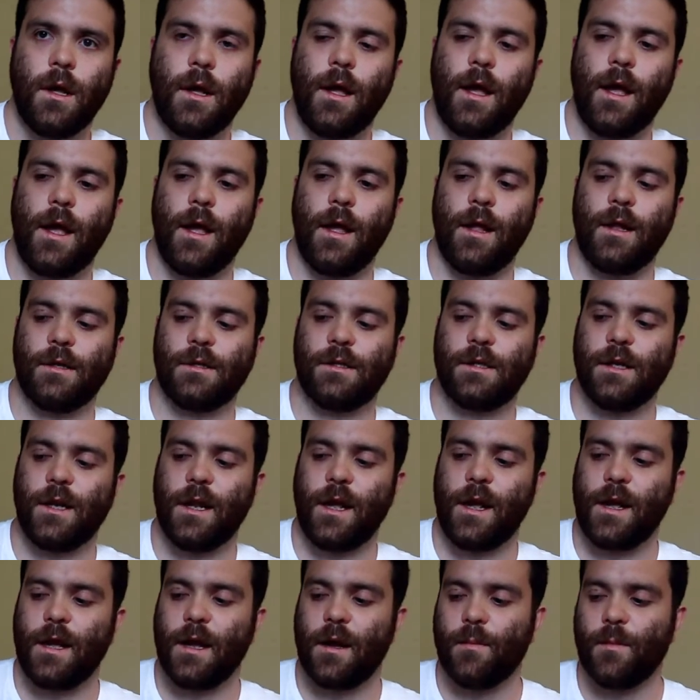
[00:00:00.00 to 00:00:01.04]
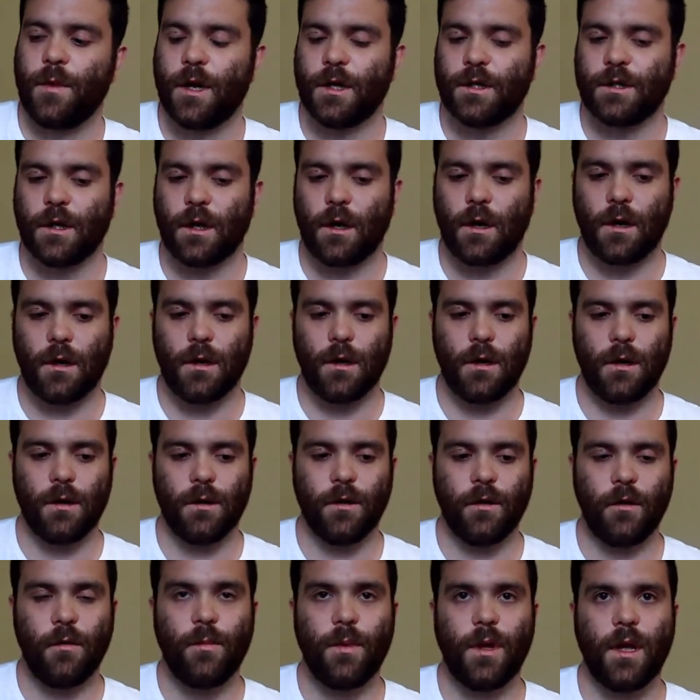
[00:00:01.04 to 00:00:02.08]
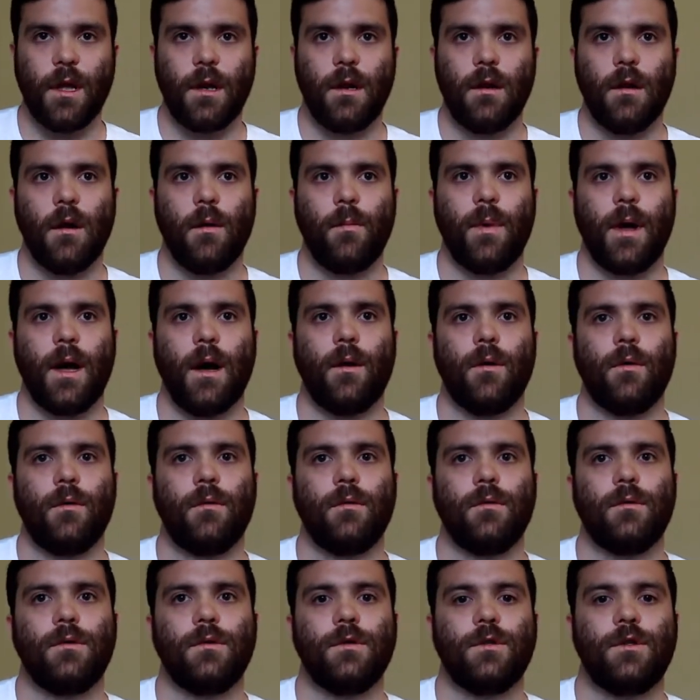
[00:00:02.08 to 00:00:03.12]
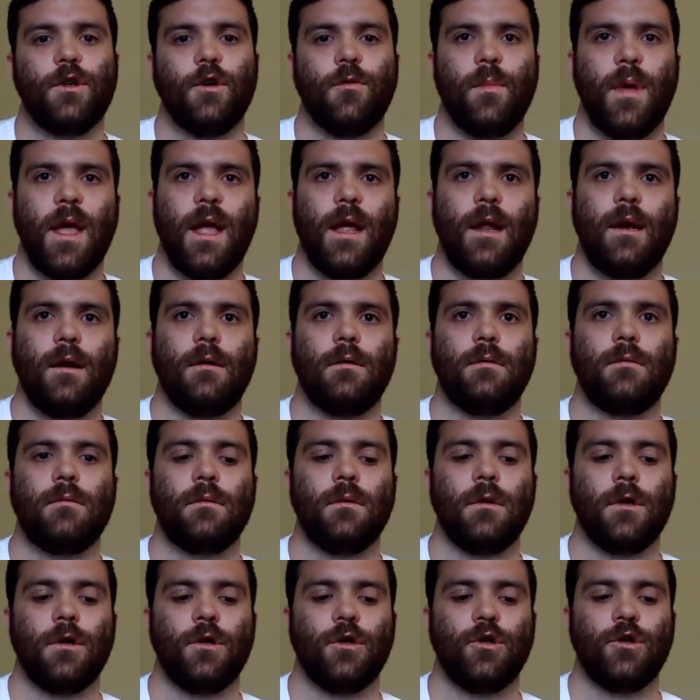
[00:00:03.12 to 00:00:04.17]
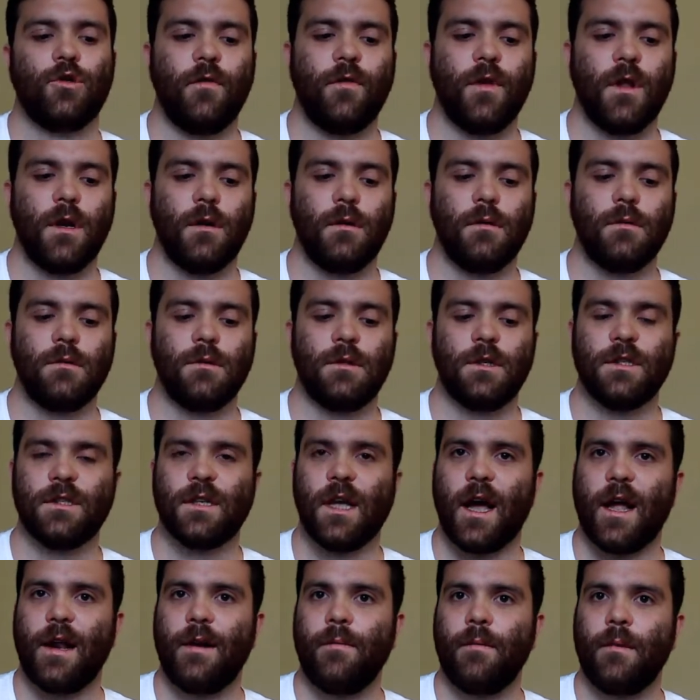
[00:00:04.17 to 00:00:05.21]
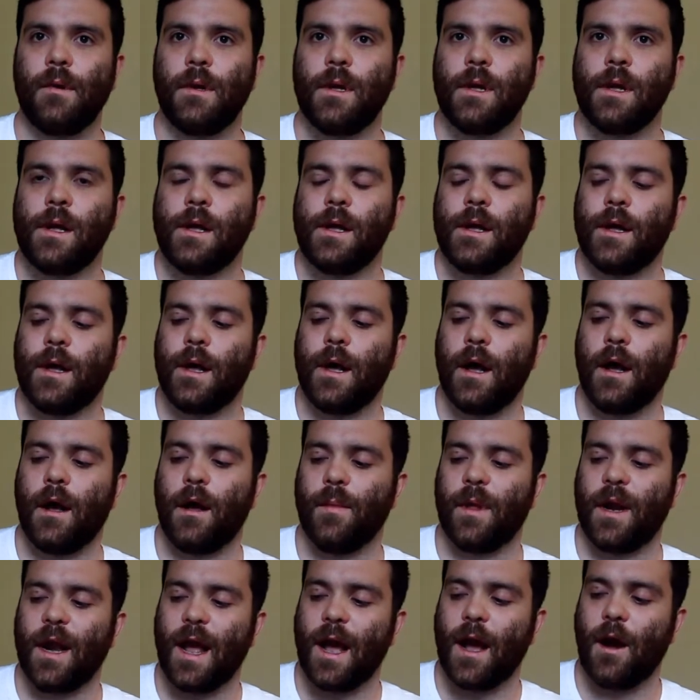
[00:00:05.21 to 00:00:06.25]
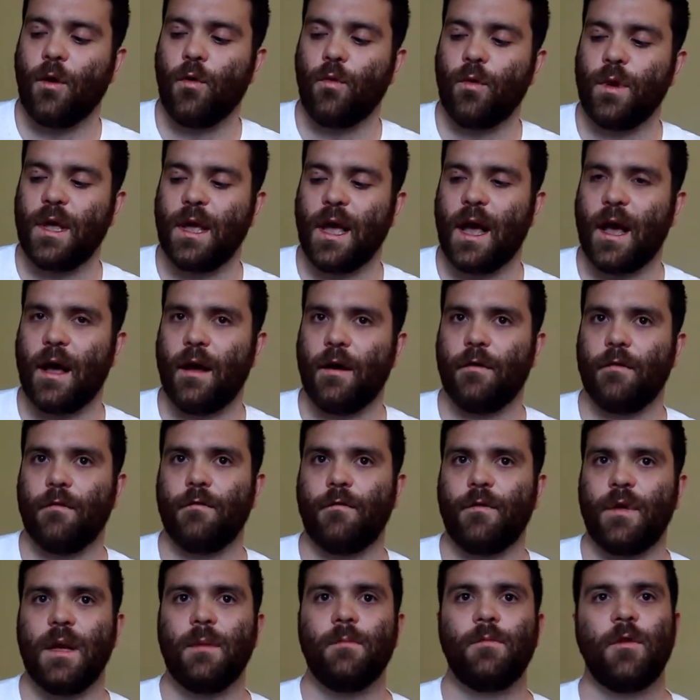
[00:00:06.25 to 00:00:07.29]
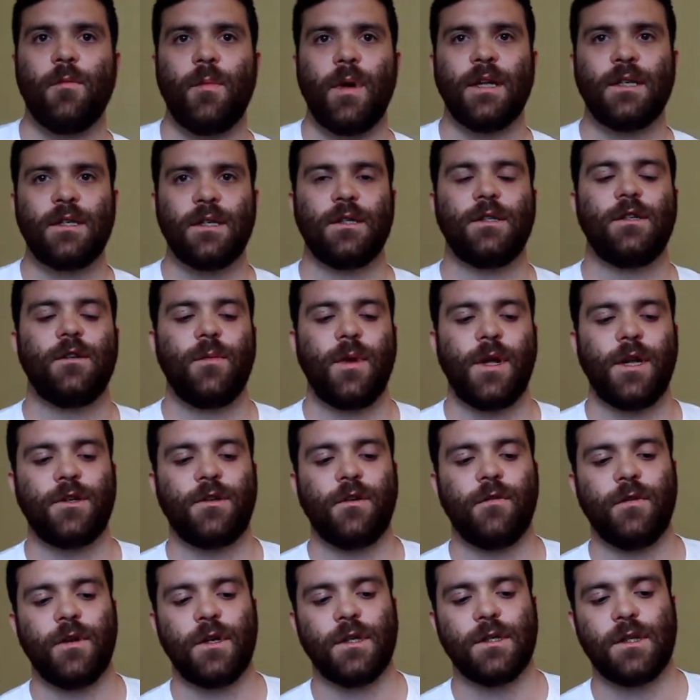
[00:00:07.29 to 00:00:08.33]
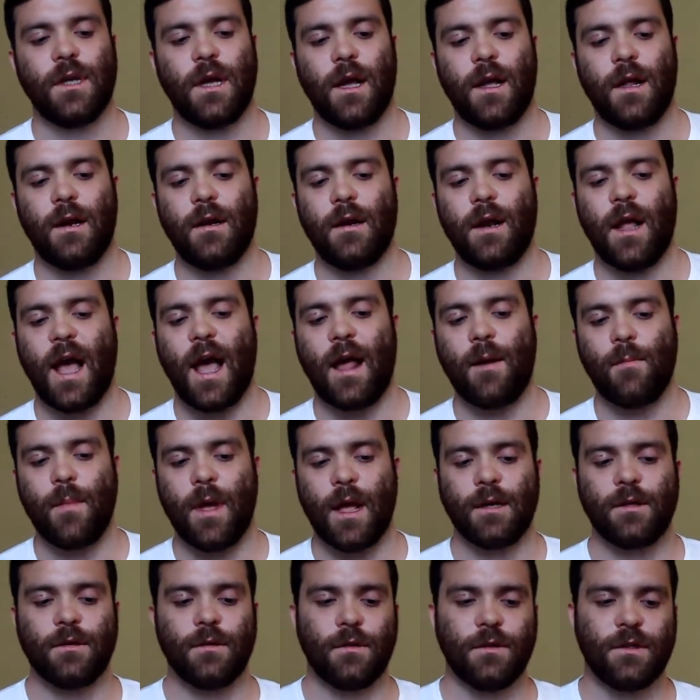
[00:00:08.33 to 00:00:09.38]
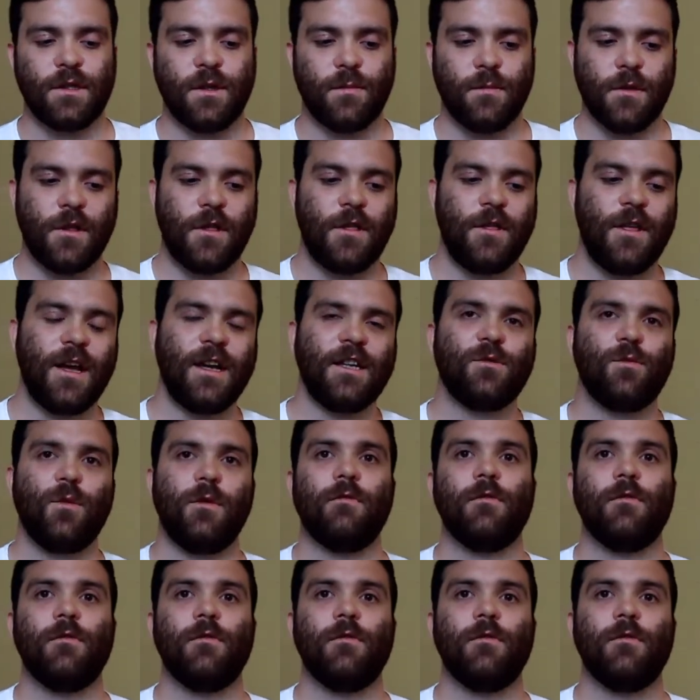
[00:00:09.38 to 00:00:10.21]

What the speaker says: And today I'm going to talk a little bit about domain-driven design and how we have implemented domain-driven design at MANTL, some of the things we've